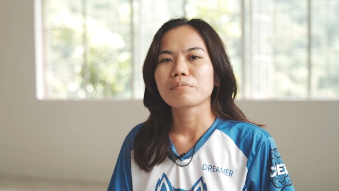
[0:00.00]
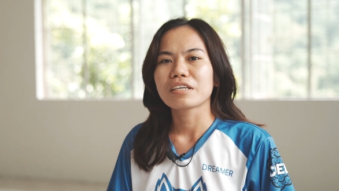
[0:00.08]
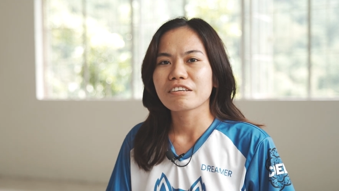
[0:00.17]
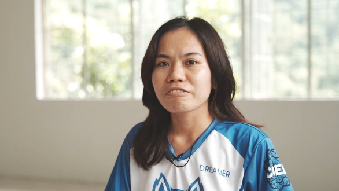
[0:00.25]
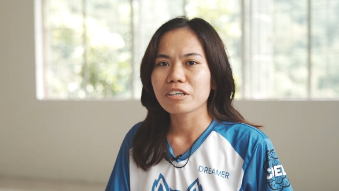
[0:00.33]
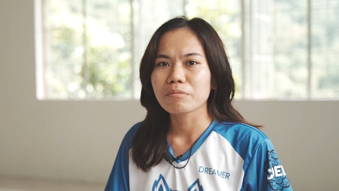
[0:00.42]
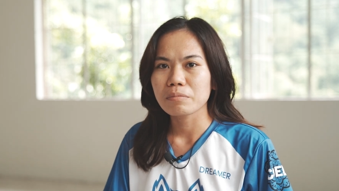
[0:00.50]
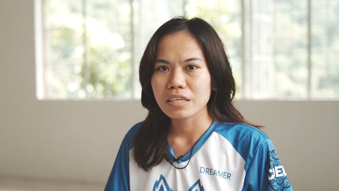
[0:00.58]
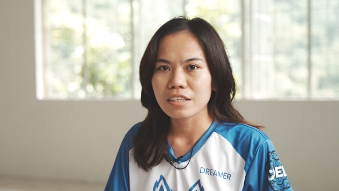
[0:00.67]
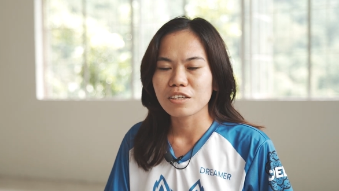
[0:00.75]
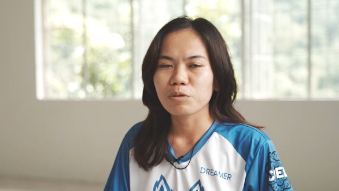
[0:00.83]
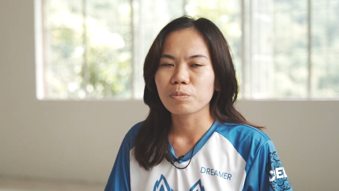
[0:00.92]
giving
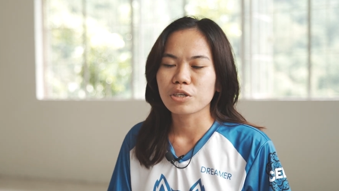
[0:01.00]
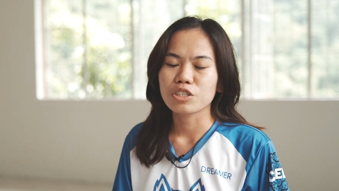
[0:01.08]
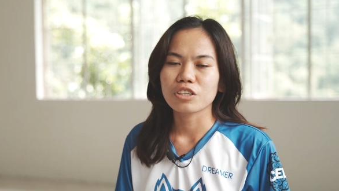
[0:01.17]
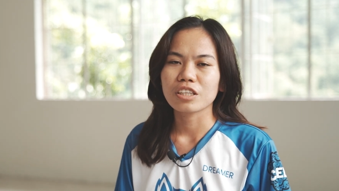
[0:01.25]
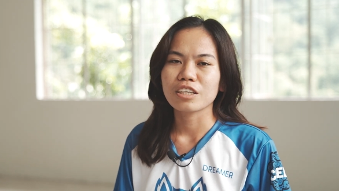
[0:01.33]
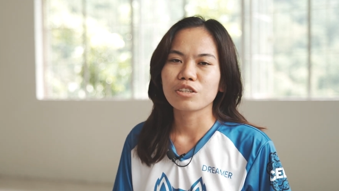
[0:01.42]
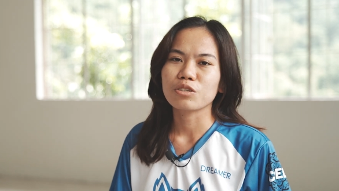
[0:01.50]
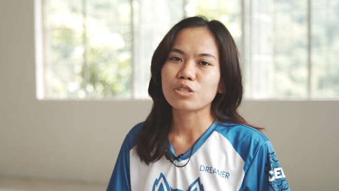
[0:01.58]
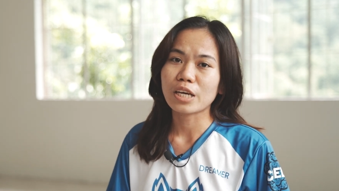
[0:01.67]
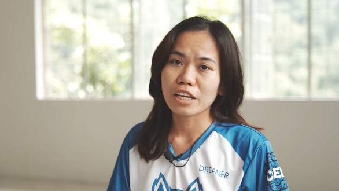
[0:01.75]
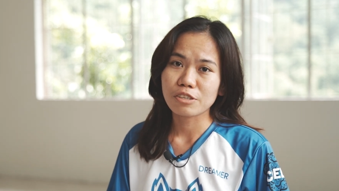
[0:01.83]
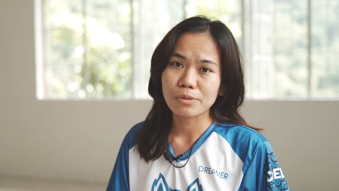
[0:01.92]
me the opportunity to
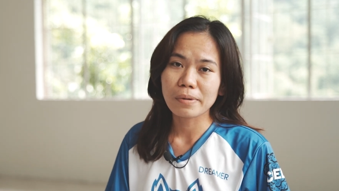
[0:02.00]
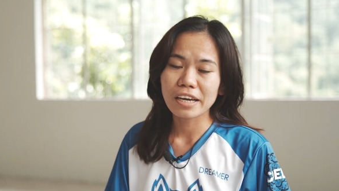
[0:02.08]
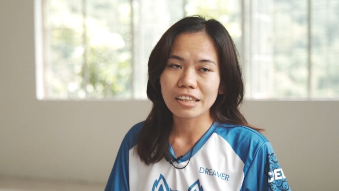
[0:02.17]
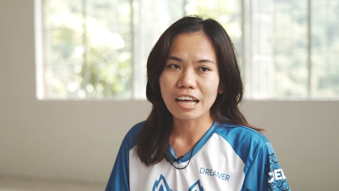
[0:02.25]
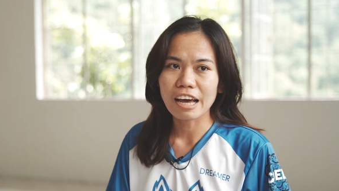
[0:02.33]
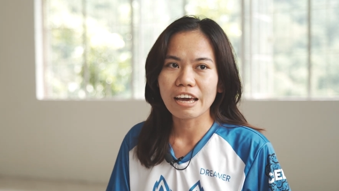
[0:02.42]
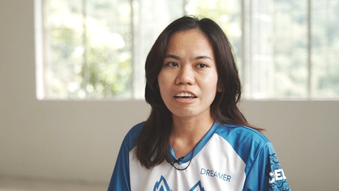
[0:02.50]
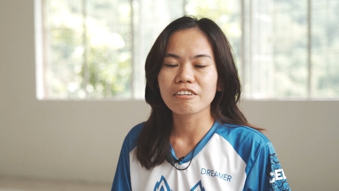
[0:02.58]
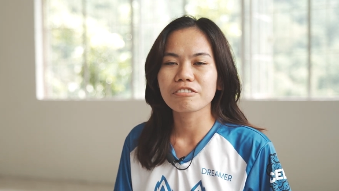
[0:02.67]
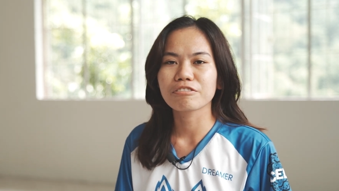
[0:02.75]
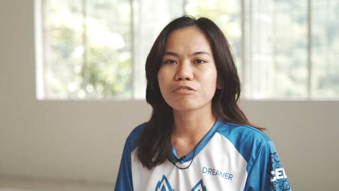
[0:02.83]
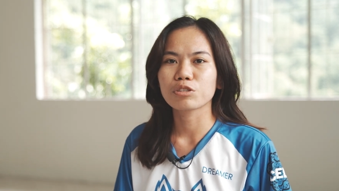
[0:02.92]
change my
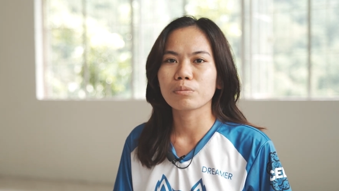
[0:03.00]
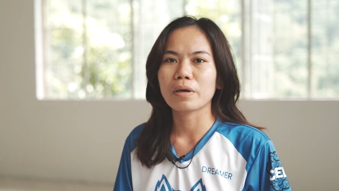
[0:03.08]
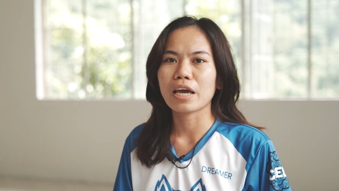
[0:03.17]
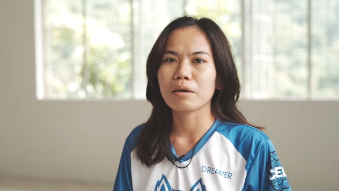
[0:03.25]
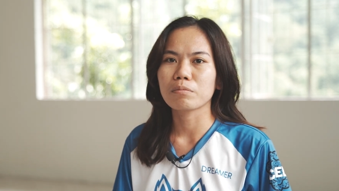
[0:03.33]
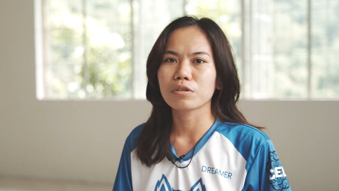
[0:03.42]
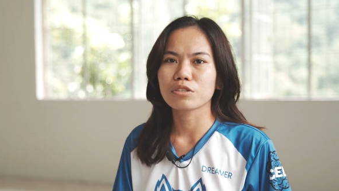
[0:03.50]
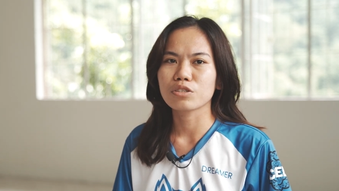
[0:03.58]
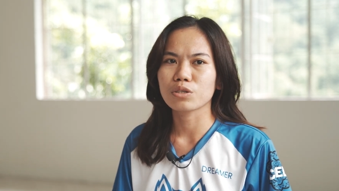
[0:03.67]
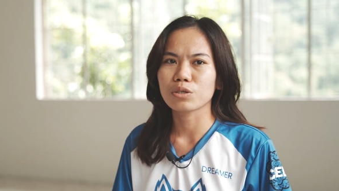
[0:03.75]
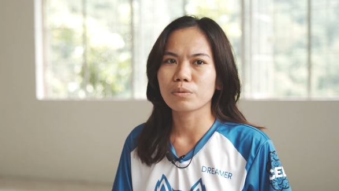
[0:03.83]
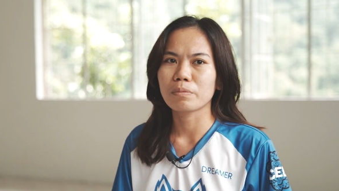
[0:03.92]
life, to be able
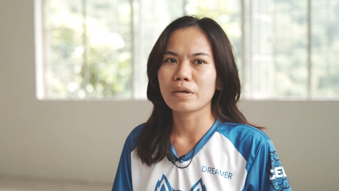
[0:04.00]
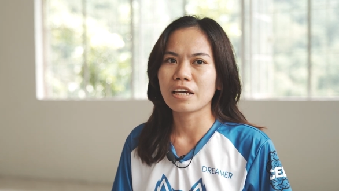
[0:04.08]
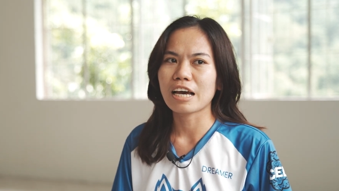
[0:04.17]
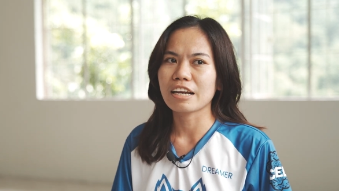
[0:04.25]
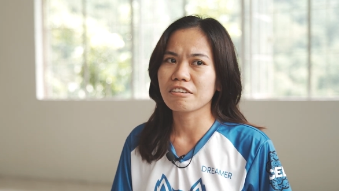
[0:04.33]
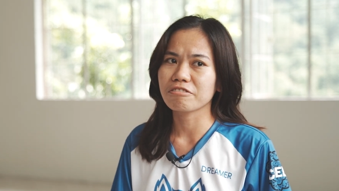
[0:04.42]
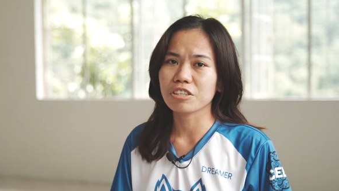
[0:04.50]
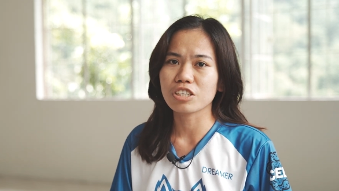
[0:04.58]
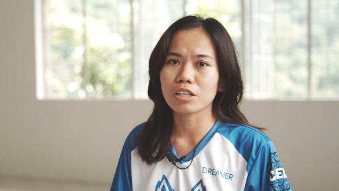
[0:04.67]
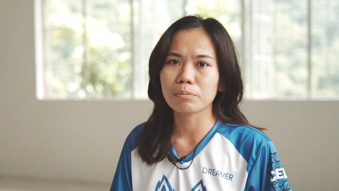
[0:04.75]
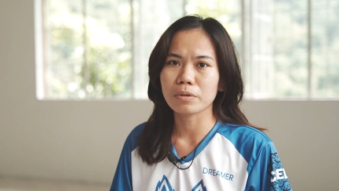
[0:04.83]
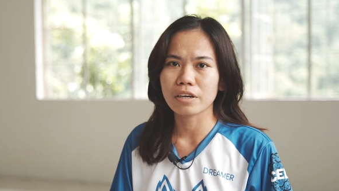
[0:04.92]
to be an
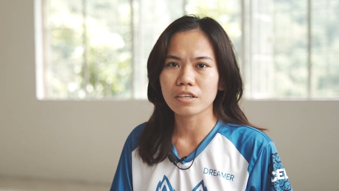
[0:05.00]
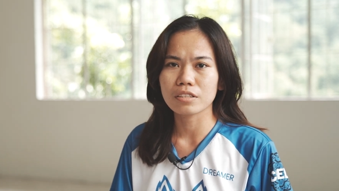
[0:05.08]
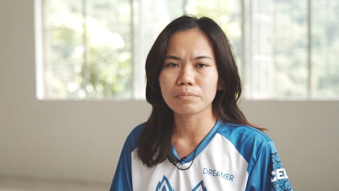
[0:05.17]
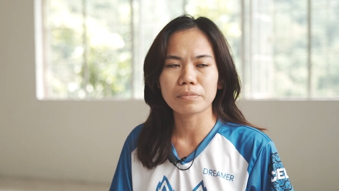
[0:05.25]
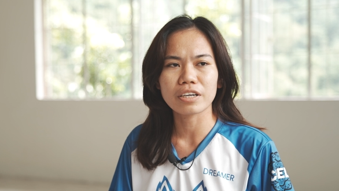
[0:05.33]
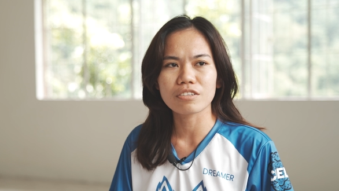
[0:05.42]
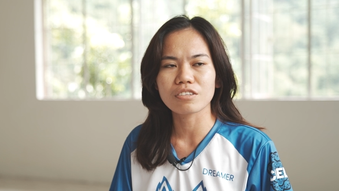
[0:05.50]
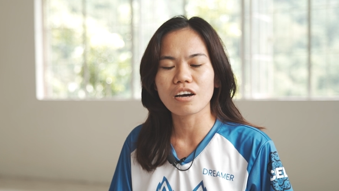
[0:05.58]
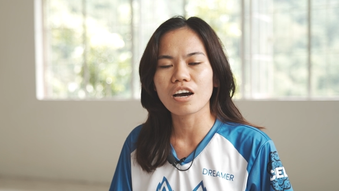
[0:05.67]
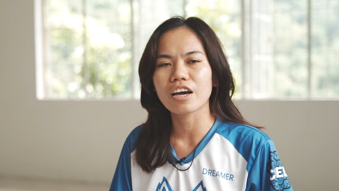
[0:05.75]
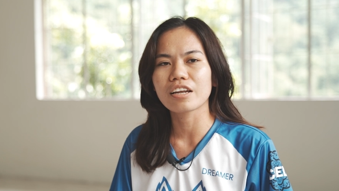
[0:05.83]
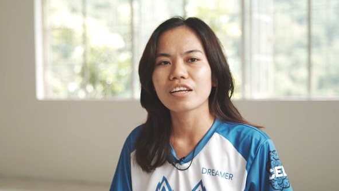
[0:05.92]
efficient
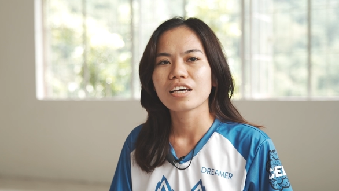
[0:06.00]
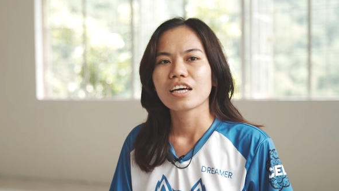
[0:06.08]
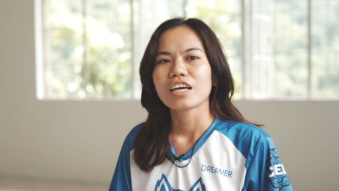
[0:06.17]
person,